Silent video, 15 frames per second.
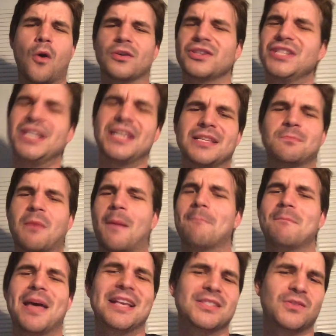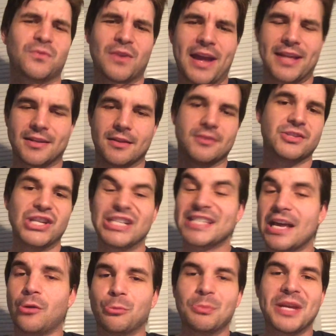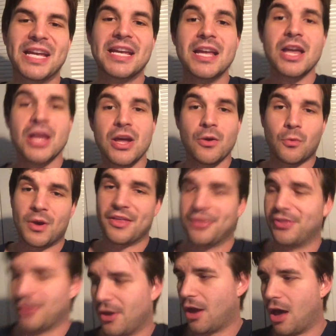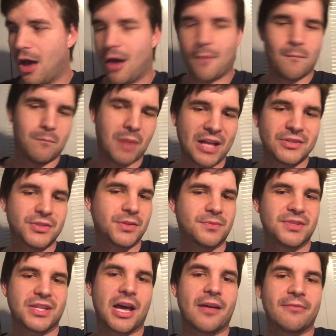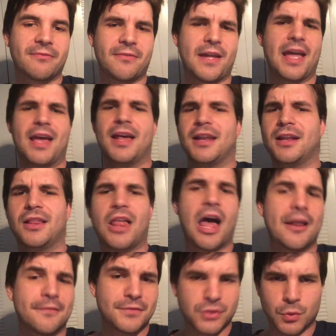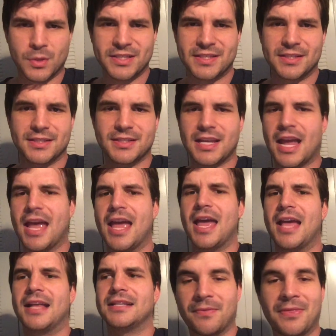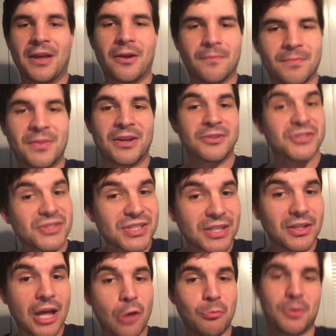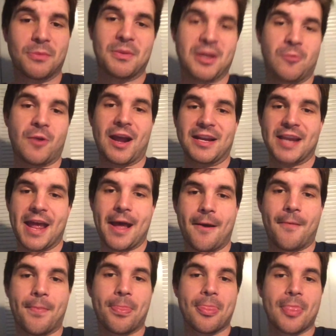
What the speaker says: she is my best friend. She's helped me with a bunch of stuff and a lot of choices, and they're still helping me right now.